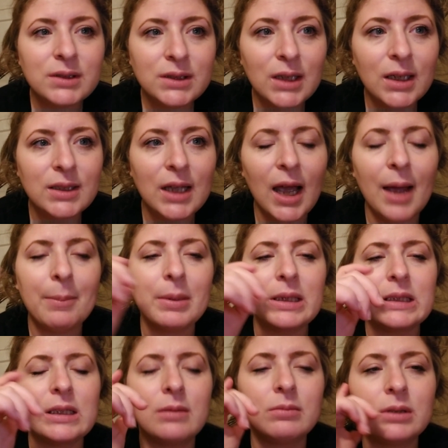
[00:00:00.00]
does
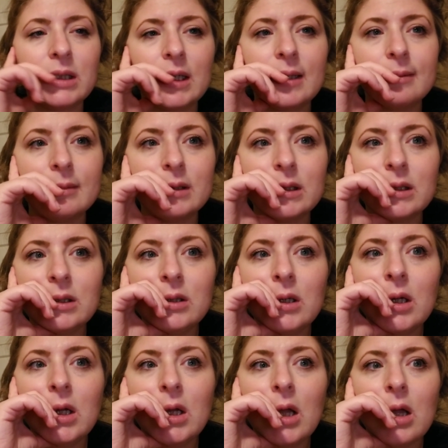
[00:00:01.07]
happen sometimes.
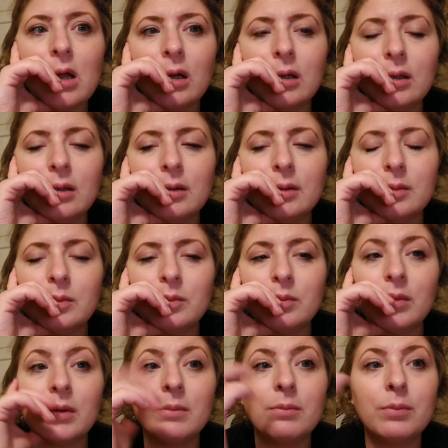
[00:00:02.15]
Um,
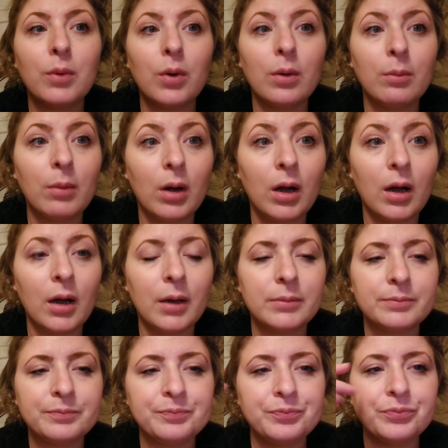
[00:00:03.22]
poor
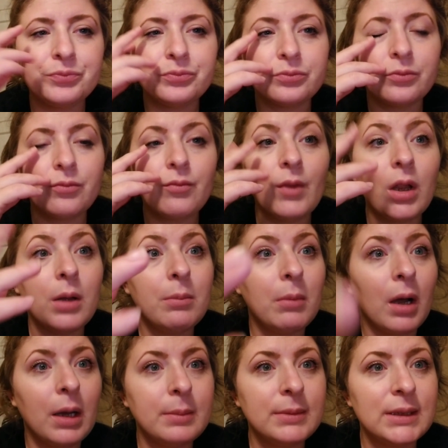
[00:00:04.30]
mom,
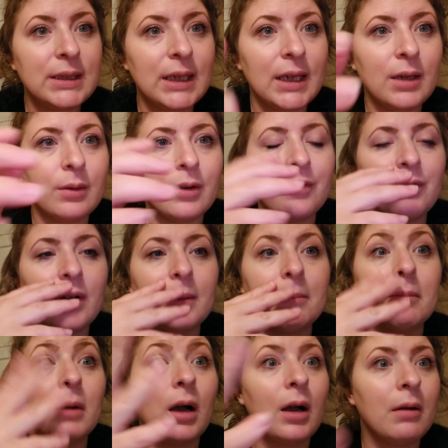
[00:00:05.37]
mom's sick. We're afraid
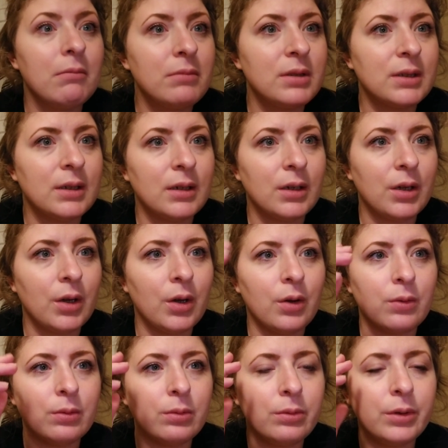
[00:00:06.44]
mom's gonna
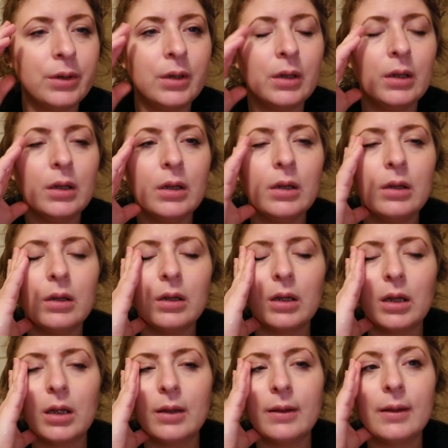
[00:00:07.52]
go,
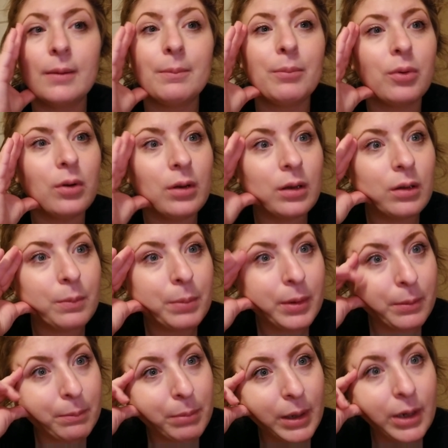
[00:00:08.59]
and then poor little
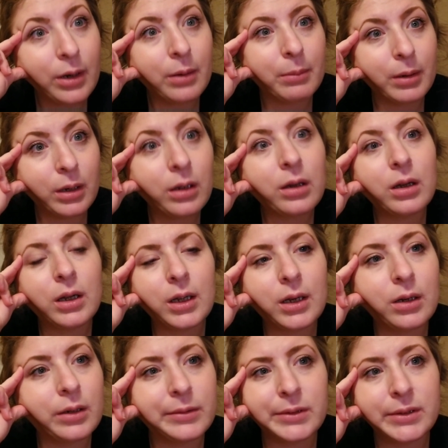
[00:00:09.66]
butter and pecan
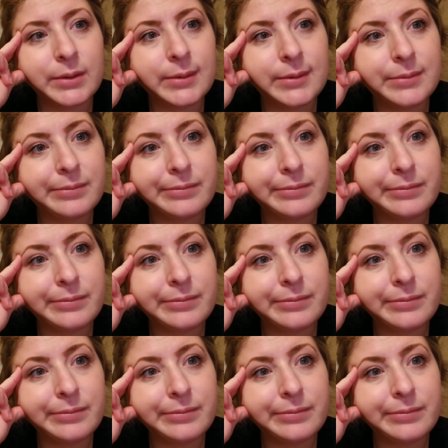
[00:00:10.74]
are just